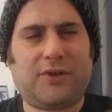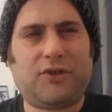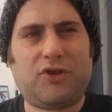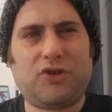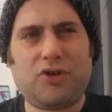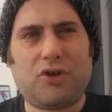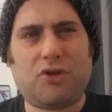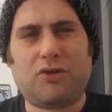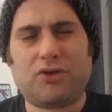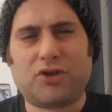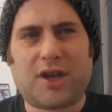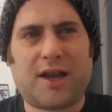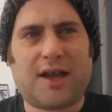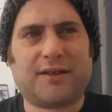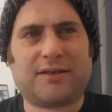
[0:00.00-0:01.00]
huge
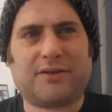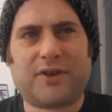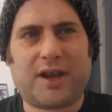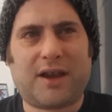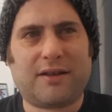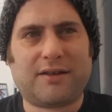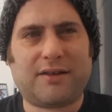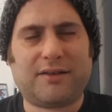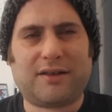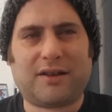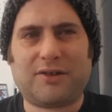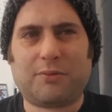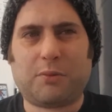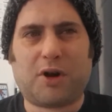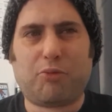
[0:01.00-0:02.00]
cast of characters. I
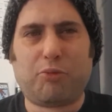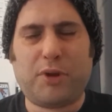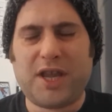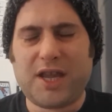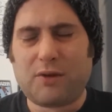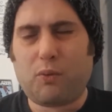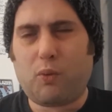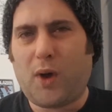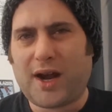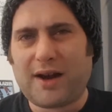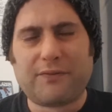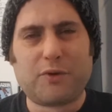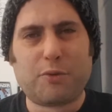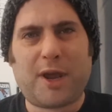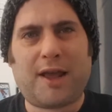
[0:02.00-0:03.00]
just want to pick one
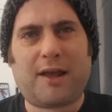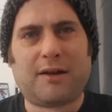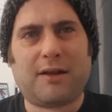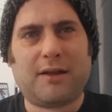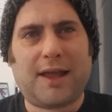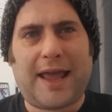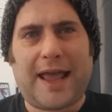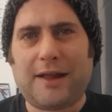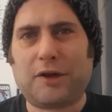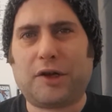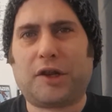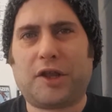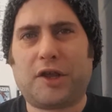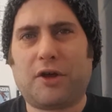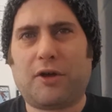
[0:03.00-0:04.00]
of them out, Al
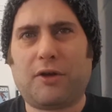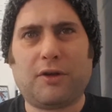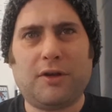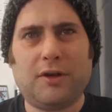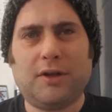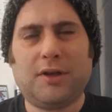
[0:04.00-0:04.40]
Leong,